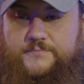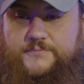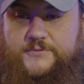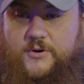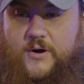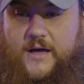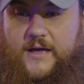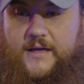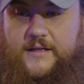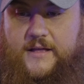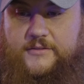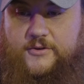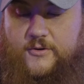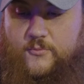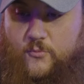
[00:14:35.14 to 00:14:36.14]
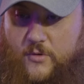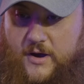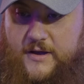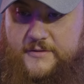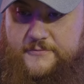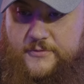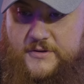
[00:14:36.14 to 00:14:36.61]
so at turn
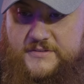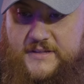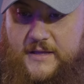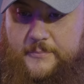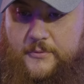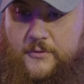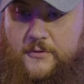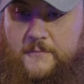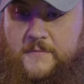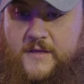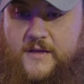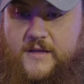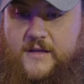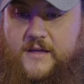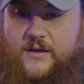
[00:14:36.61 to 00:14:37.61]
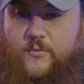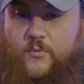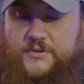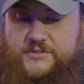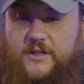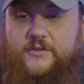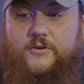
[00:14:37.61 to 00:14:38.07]
1, for example,
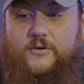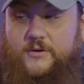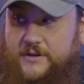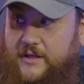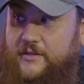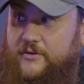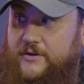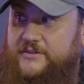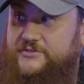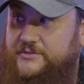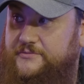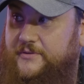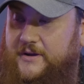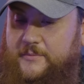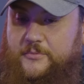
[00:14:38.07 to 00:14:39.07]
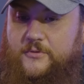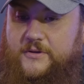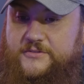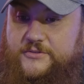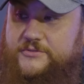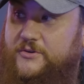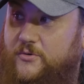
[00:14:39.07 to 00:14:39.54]
another interesting variable
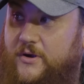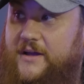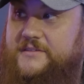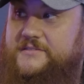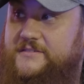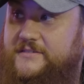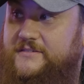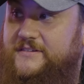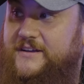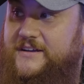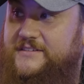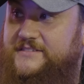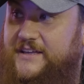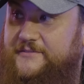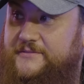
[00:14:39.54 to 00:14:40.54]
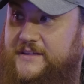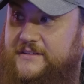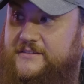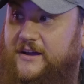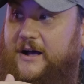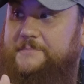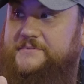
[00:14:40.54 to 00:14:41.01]
is there's a crest, because
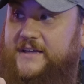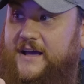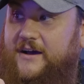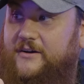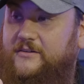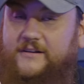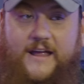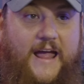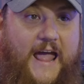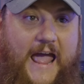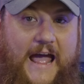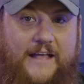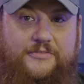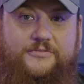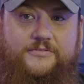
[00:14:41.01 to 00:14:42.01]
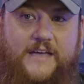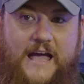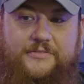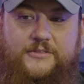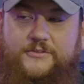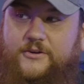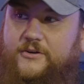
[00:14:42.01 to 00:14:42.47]
it tops out
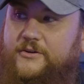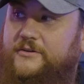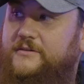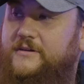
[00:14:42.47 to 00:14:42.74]
at the turn.